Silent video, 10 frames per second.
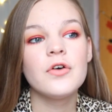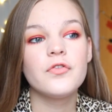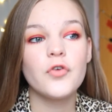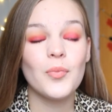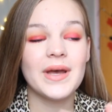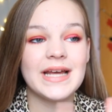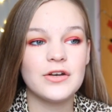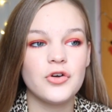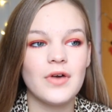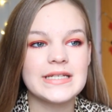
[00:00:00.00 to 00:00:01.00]
for my
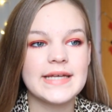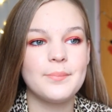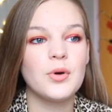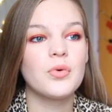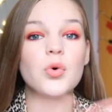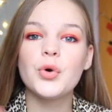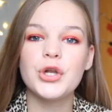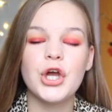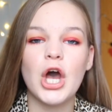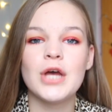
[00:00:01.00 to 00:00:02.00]
nana and granddad, but we're all
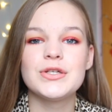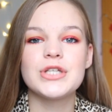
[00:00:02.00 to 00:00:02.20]
going to go.